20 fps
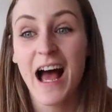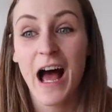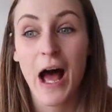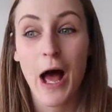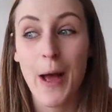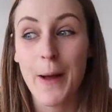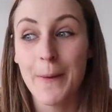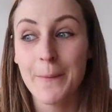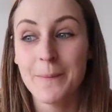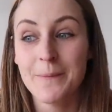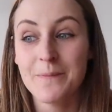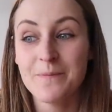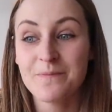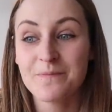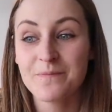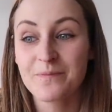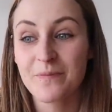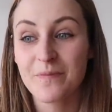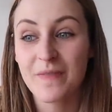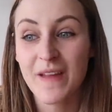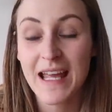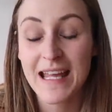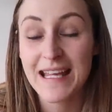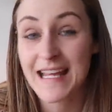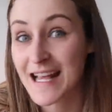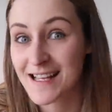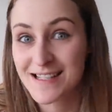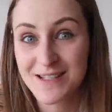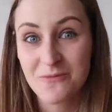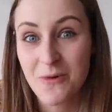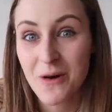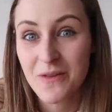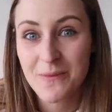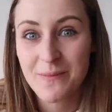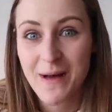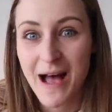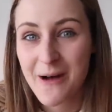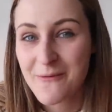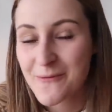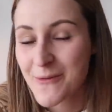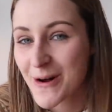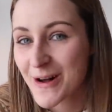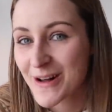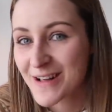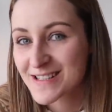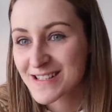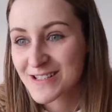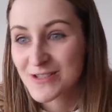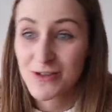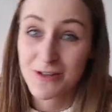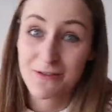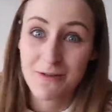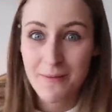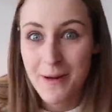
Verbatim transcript: um, guessing what the pattern was and trying to